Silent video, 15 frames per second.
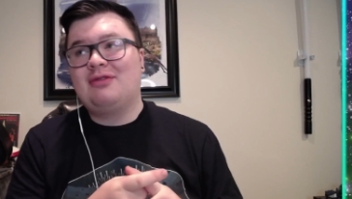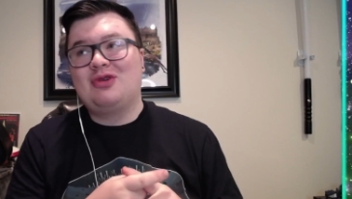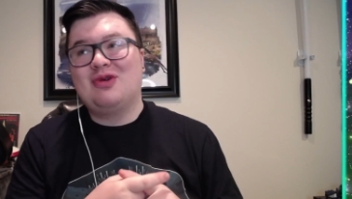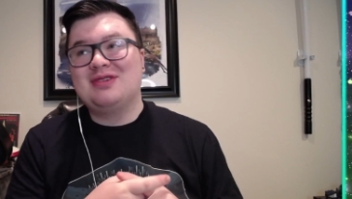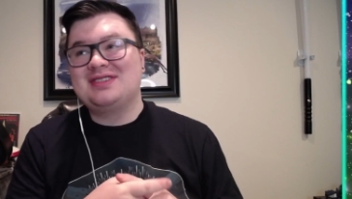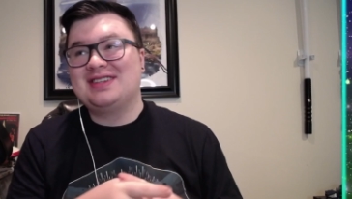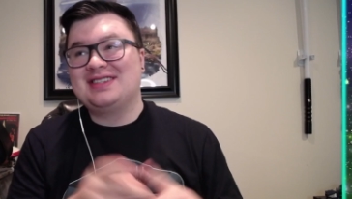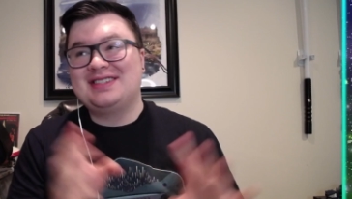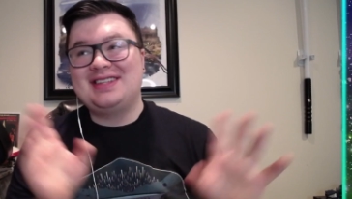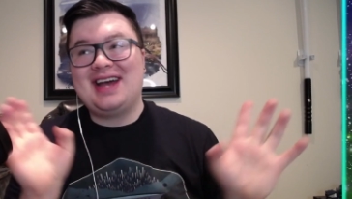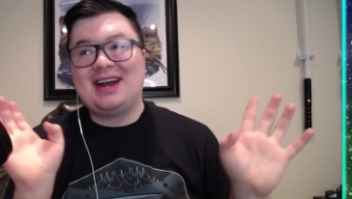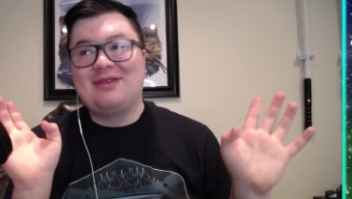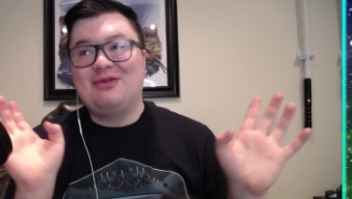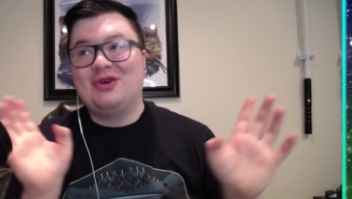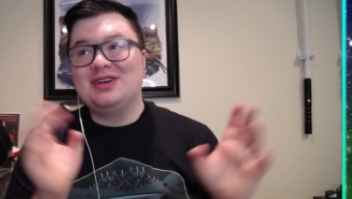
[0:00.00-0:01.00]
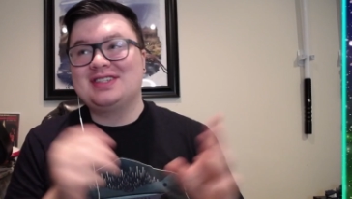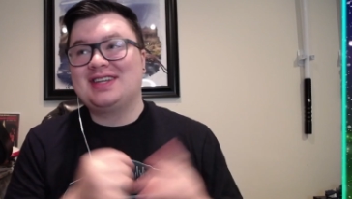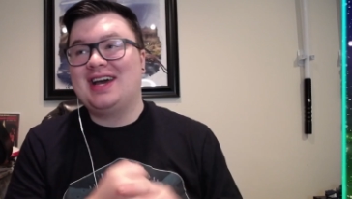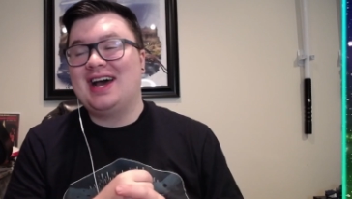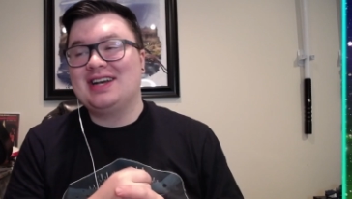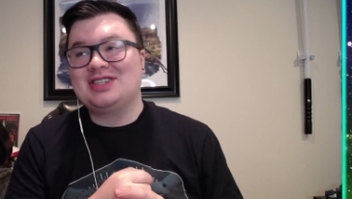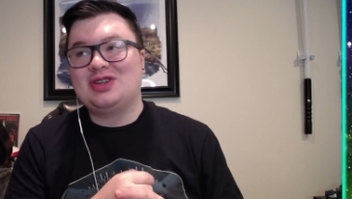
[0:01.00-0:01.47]
course, a stacked voice
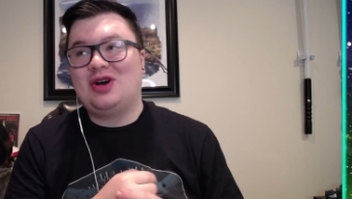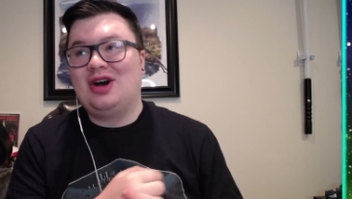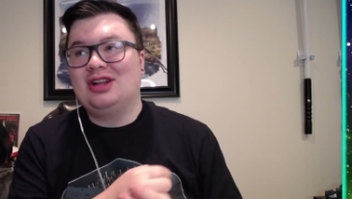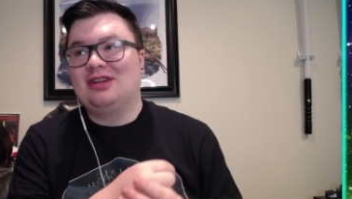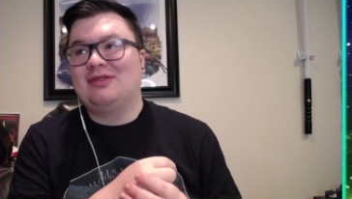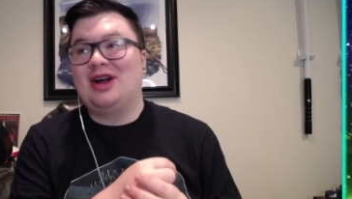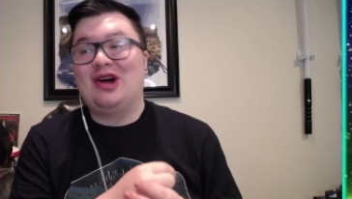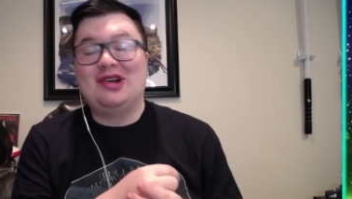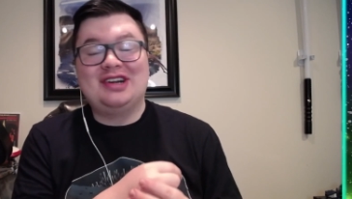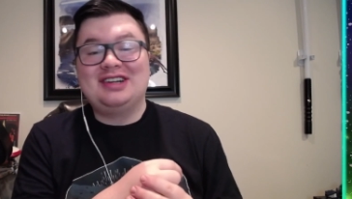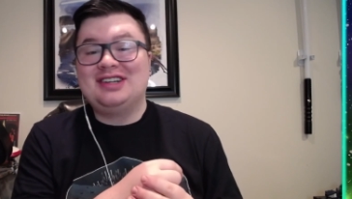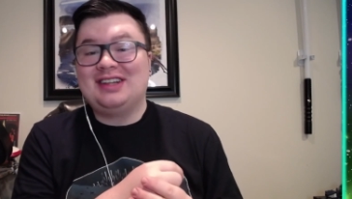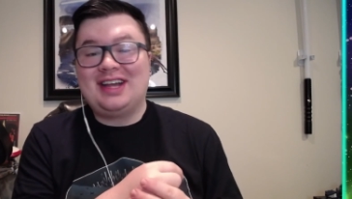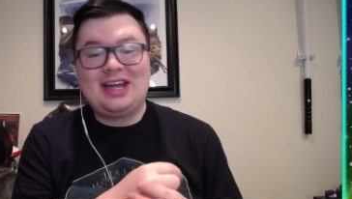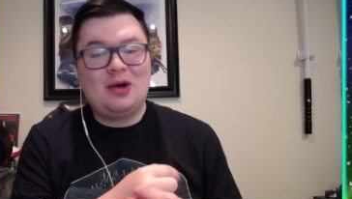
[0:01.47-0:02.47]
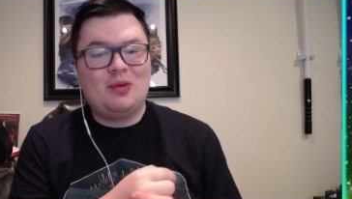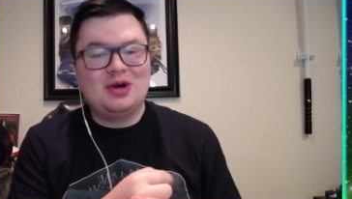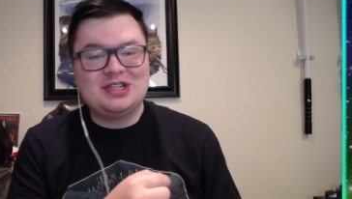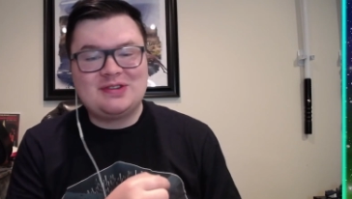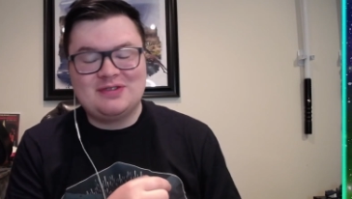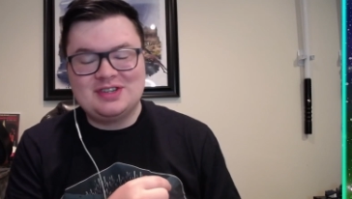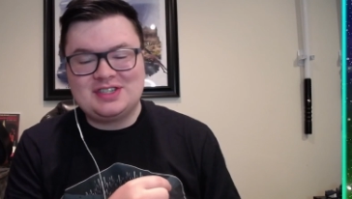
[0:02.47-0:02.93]
cast all around like it
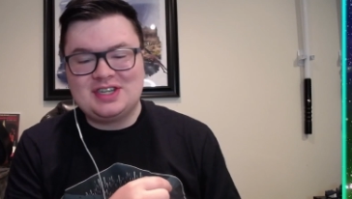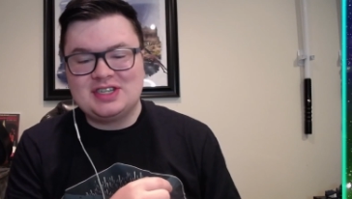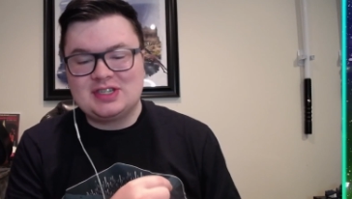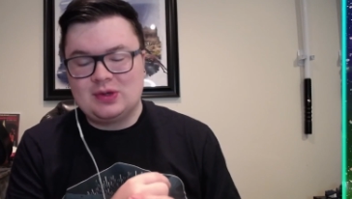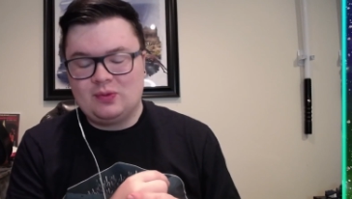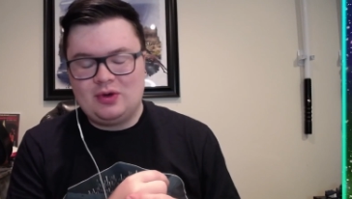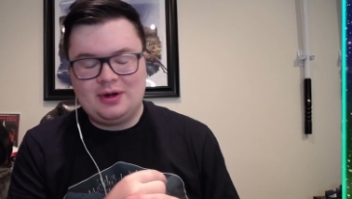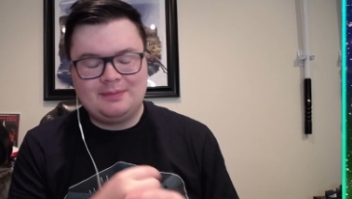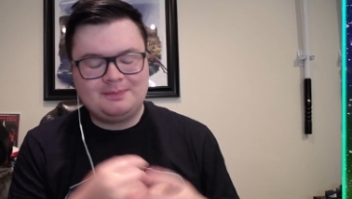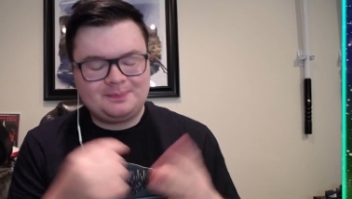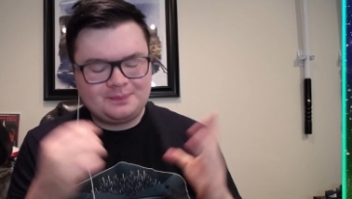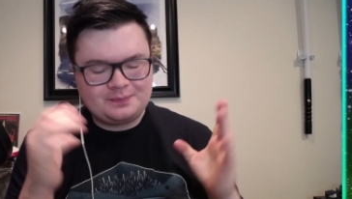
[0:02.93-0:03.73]
was for Season 1.